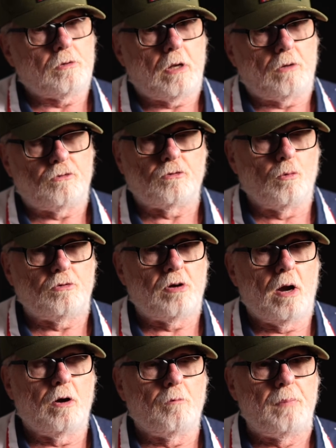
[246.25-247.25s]
got so
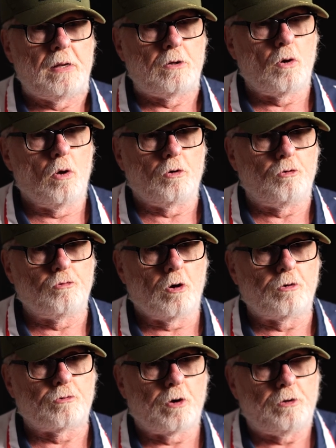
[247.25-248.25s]
tired of being called a
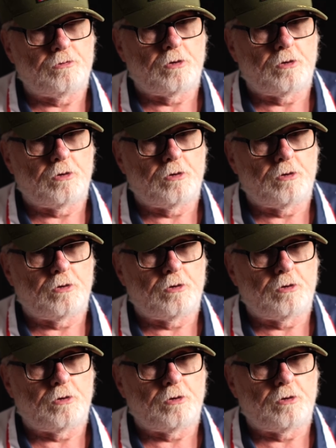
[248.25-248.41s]
drug-crazed,